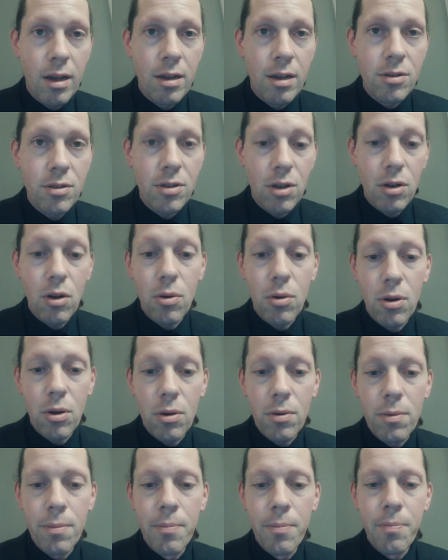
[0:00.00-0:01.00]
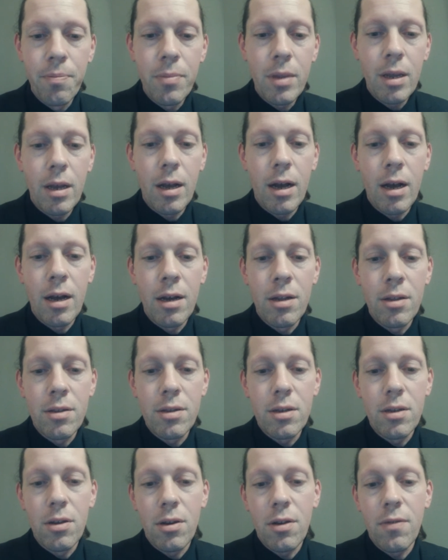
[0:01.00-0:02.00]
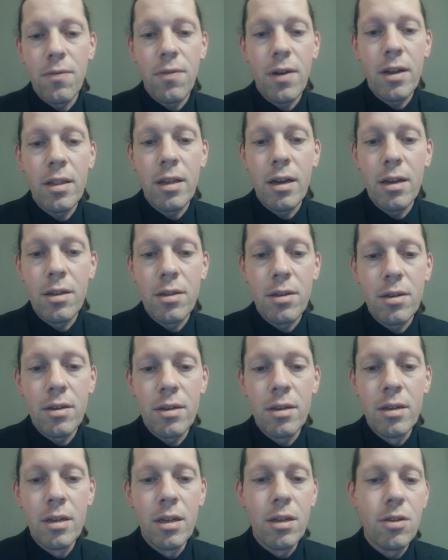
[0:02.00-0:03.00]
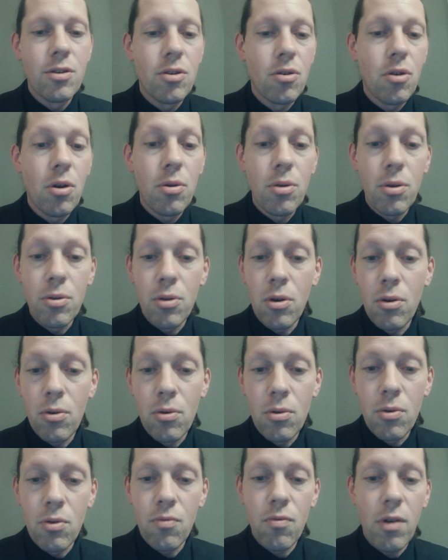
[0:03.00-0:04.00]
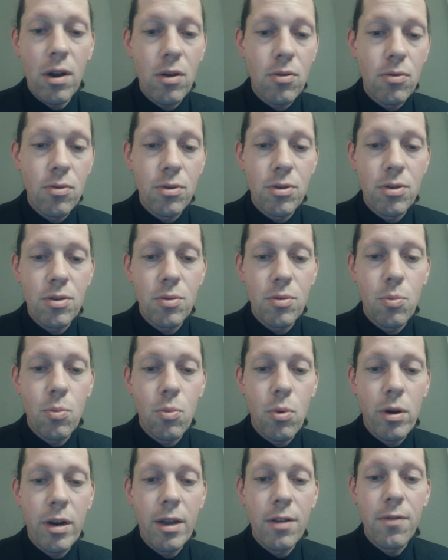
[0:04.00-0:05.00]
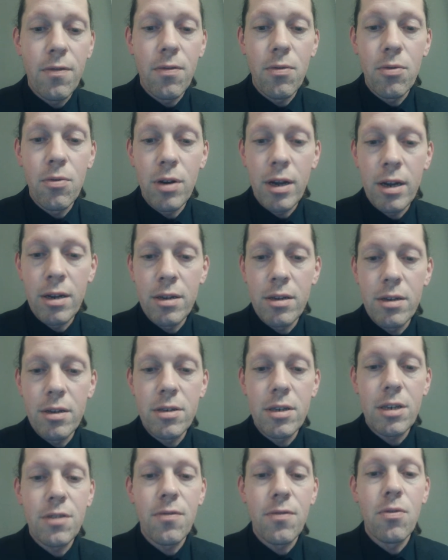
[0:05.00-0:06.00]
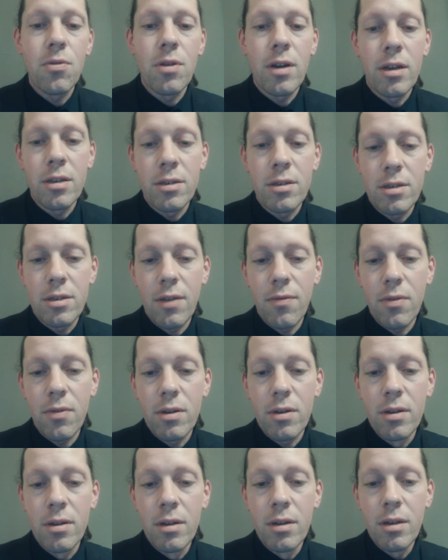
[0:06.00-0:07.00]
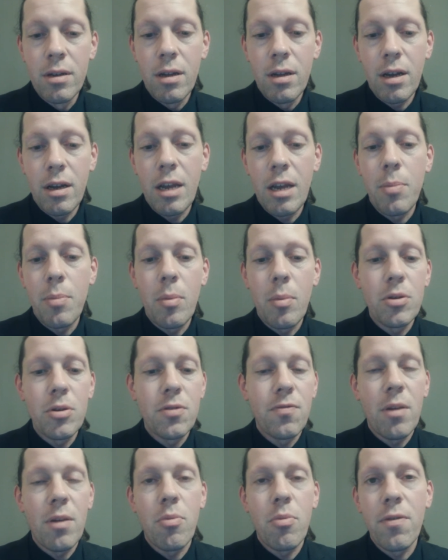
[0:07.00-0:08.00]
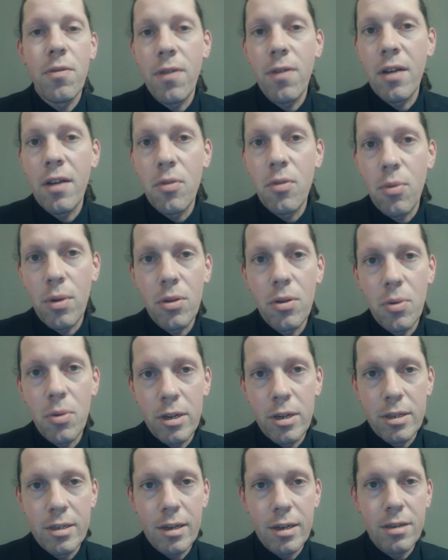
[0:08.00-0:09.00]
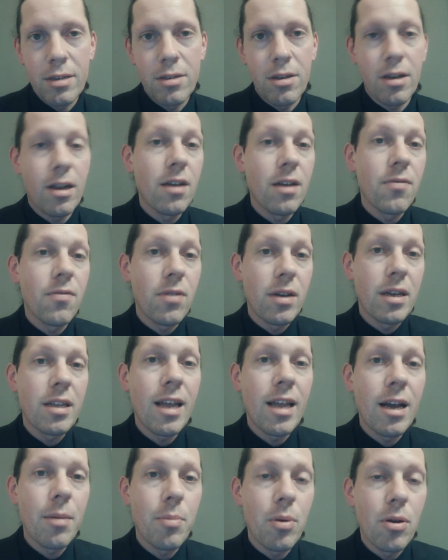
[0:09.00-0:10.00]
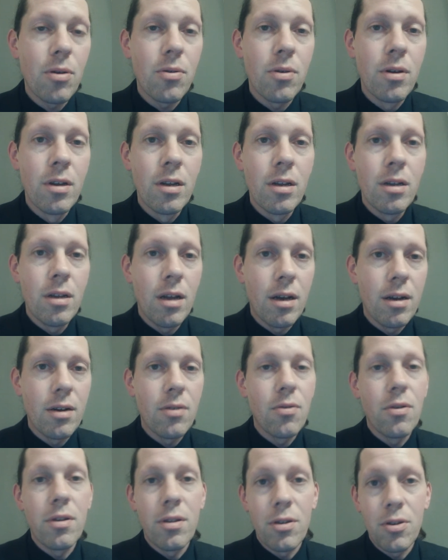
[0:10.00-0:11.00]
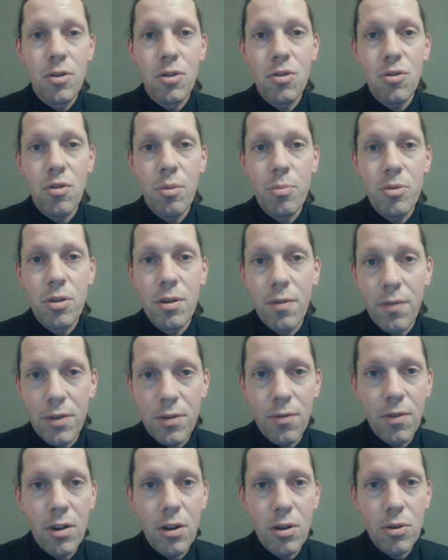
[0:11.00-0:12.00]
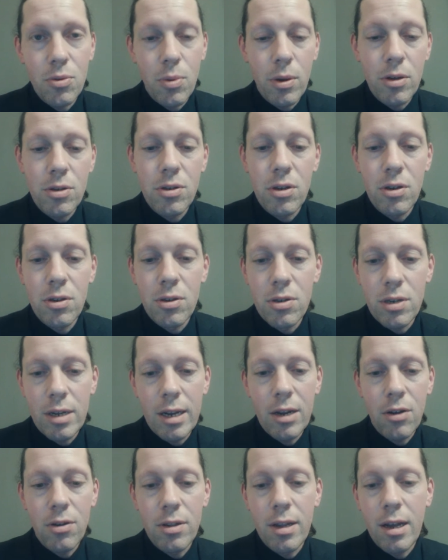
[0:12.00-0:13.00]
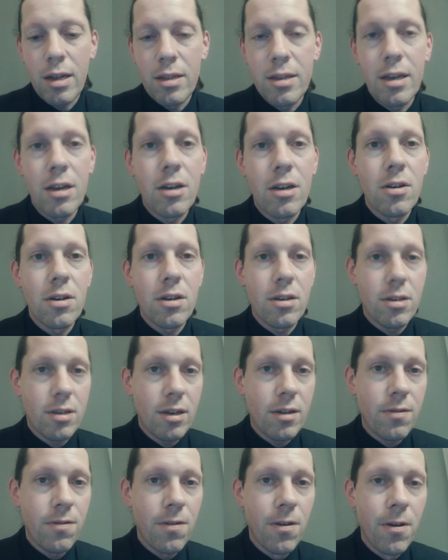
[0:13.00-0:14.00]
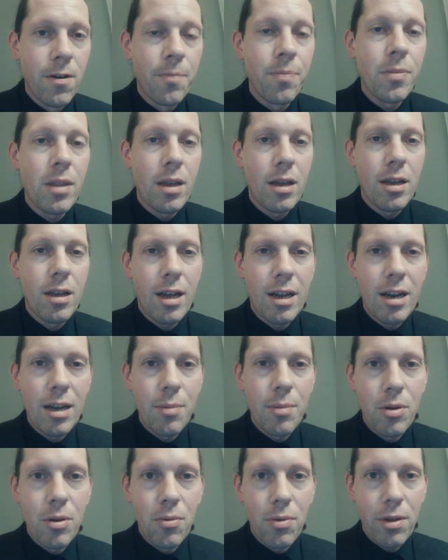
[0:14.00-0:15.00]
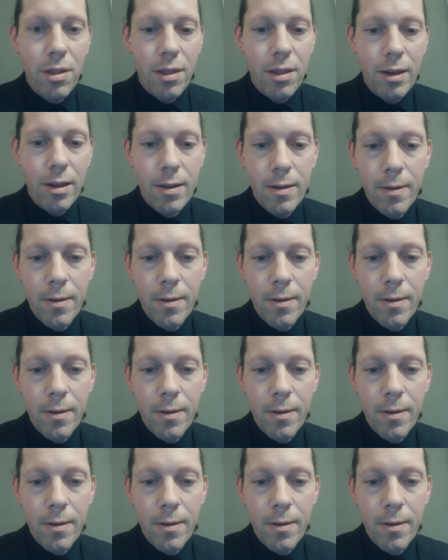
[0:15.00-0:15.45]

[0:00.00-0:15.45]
Zenodo, and you can find that under zenodo.org records 18496497. Okay, published February 5, 2026. Okay, I've linked that below or in the description of this video as well, so you can just click on that and take a look yourself and let me know what you think.